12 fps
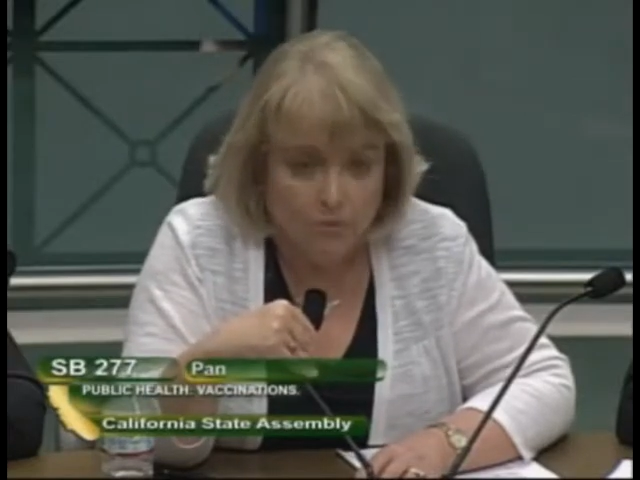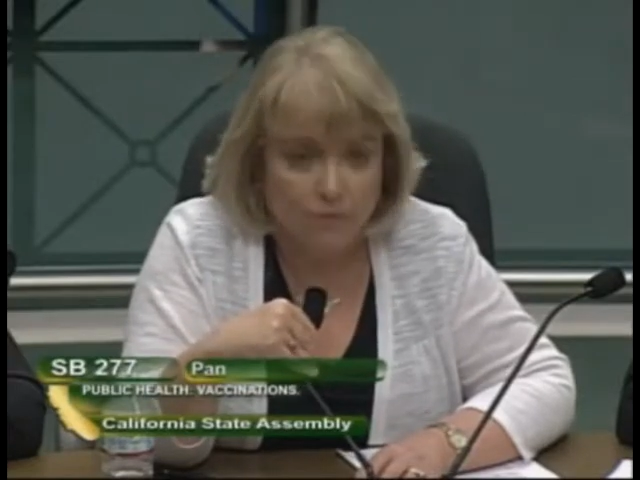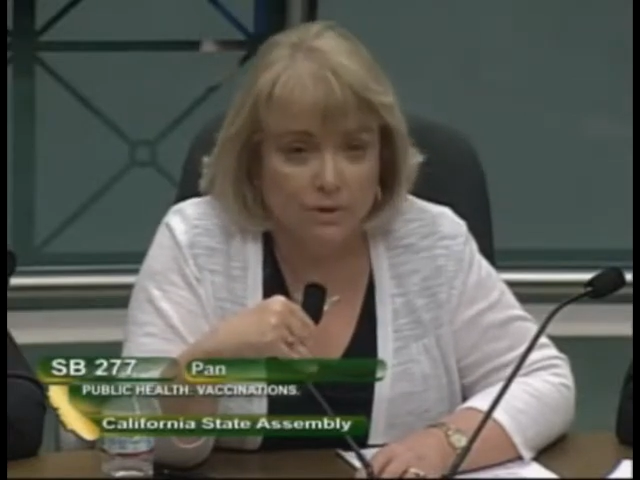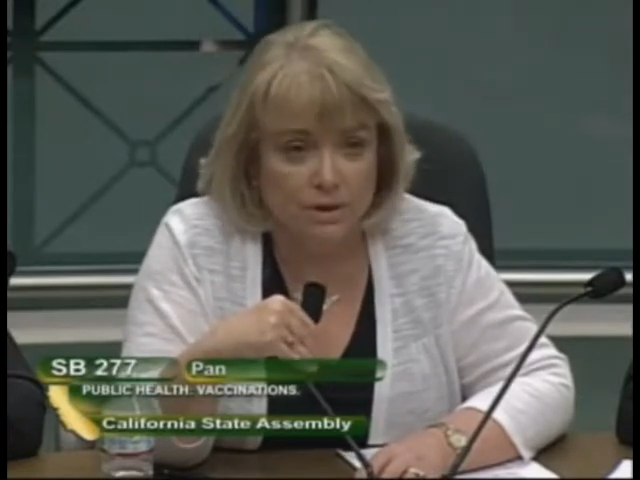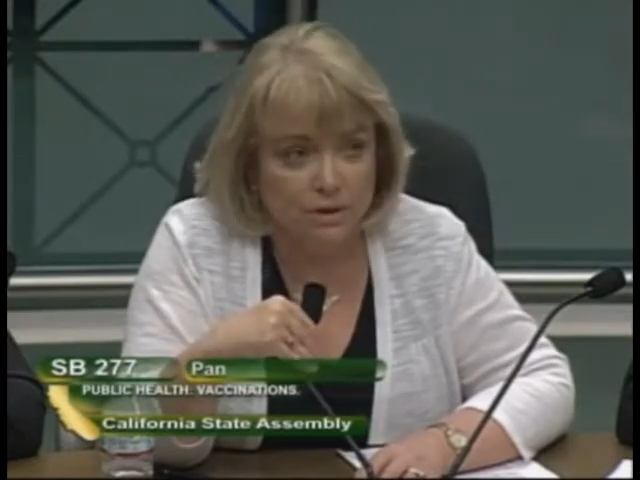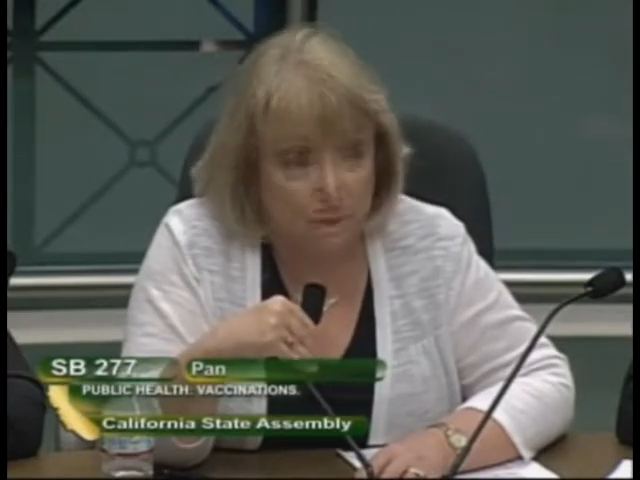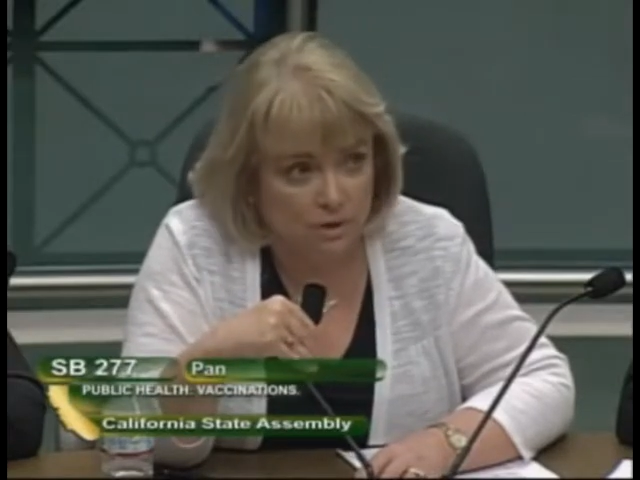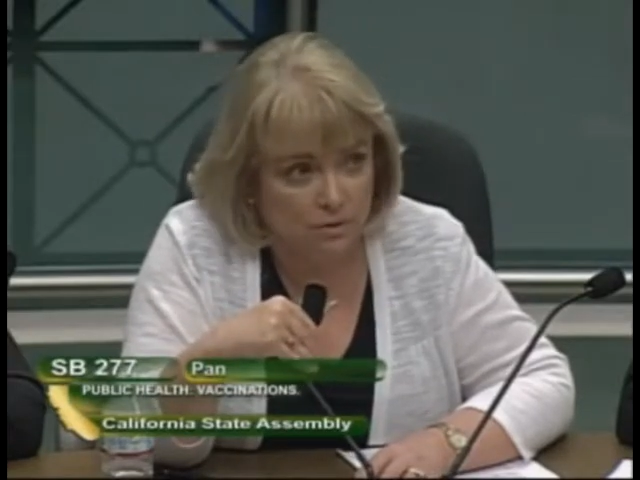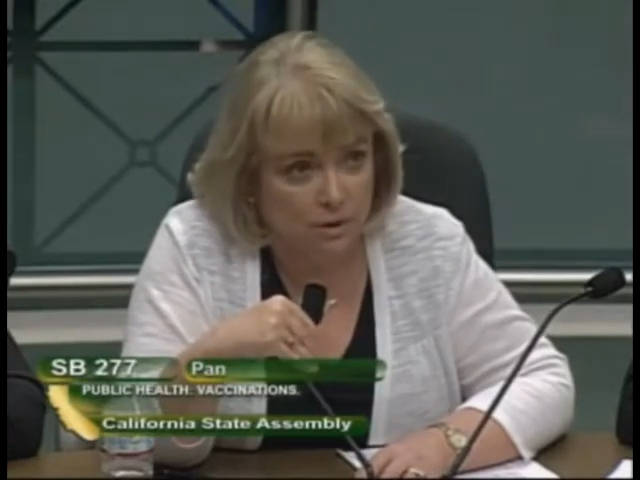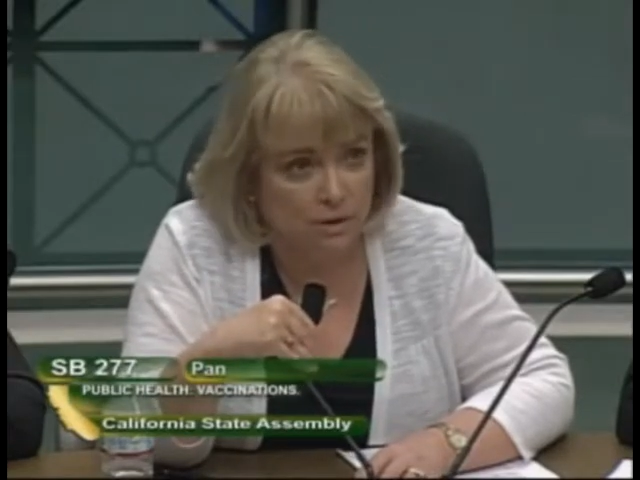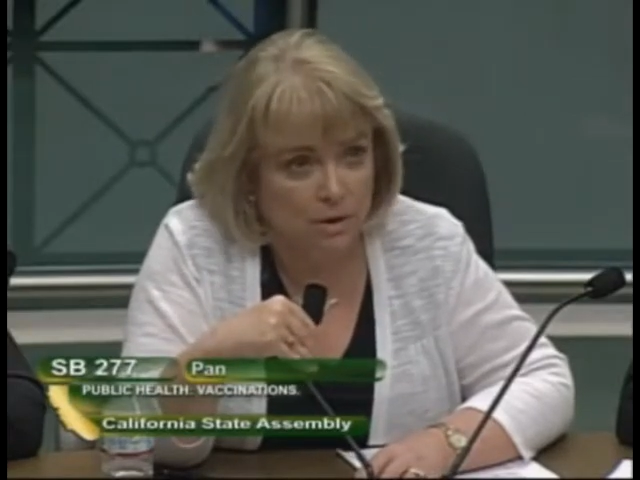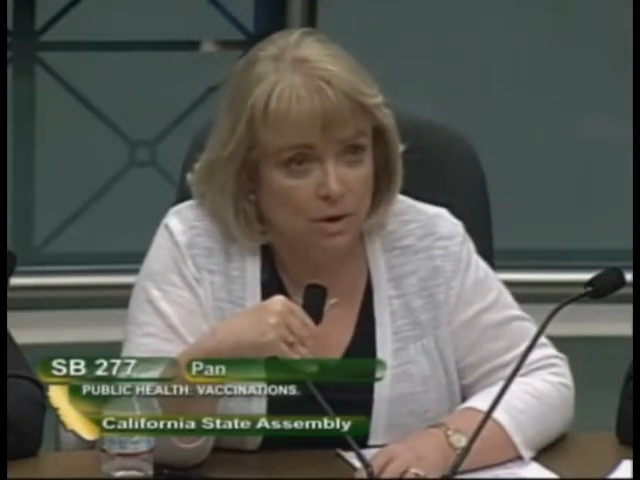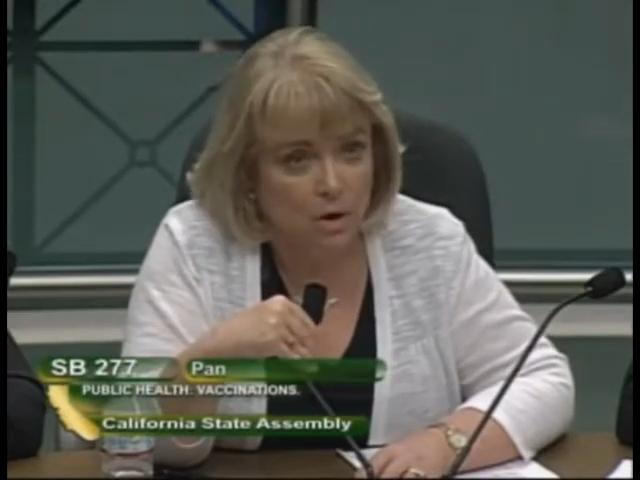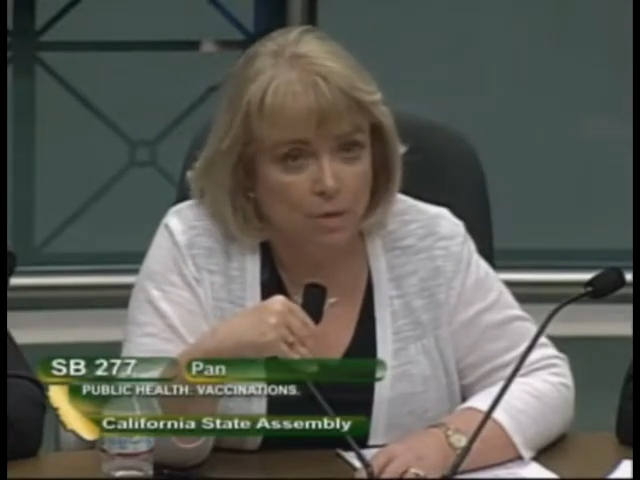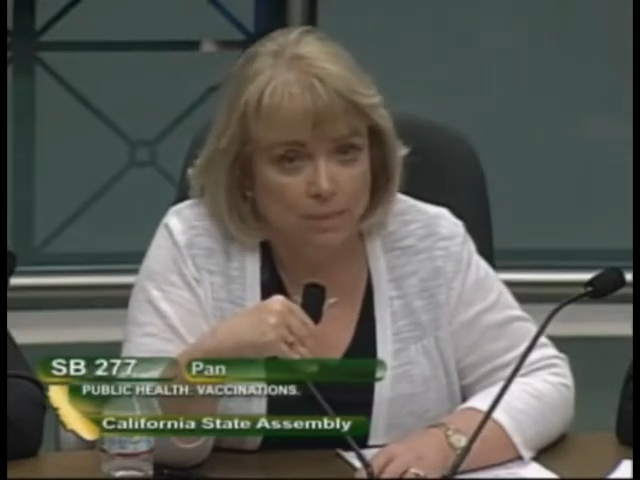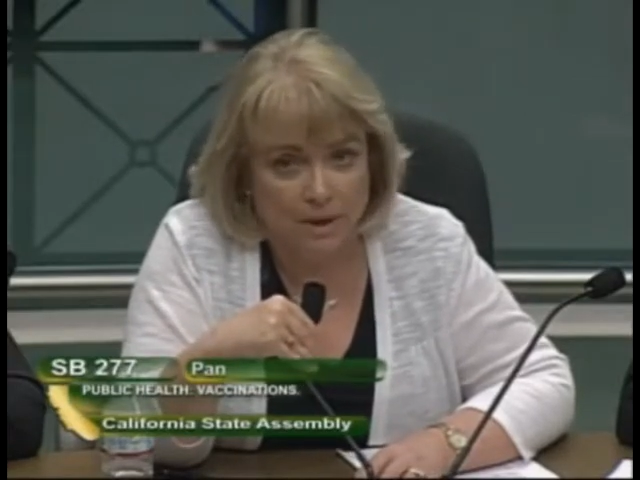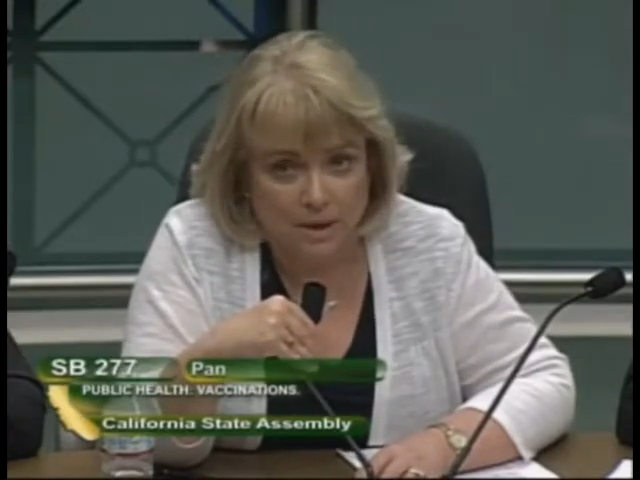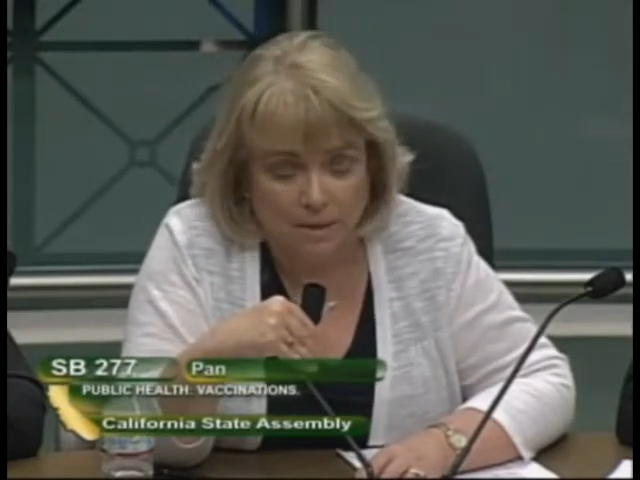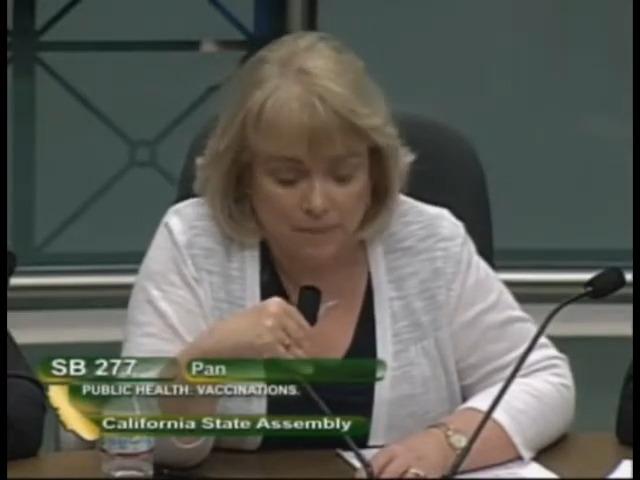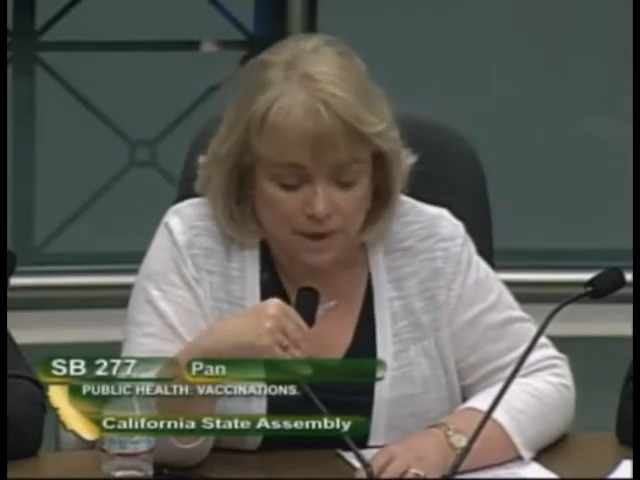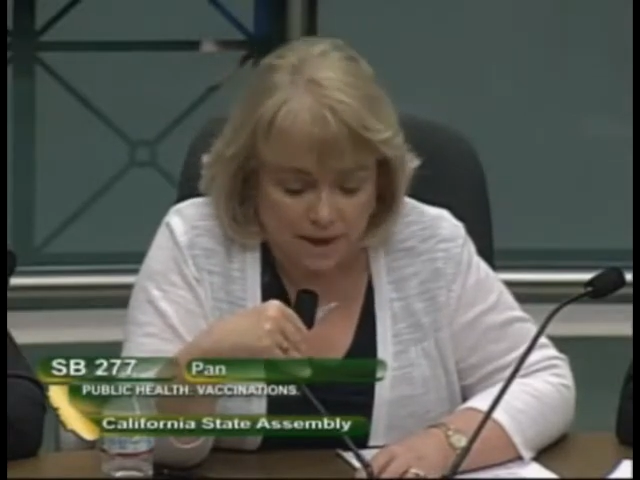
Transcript: for the children who become